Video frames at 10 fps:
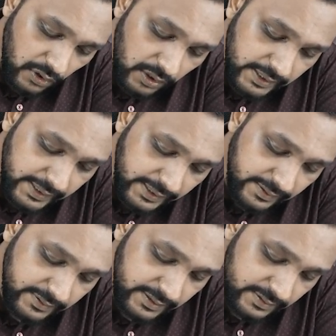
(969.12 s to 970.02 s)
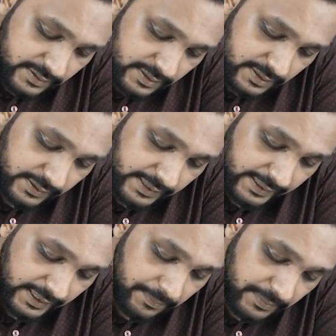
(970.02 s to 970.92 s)
already discussed
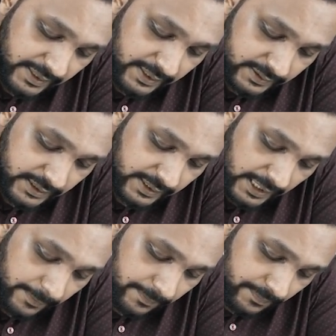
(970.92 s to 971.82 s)
that in preductal type,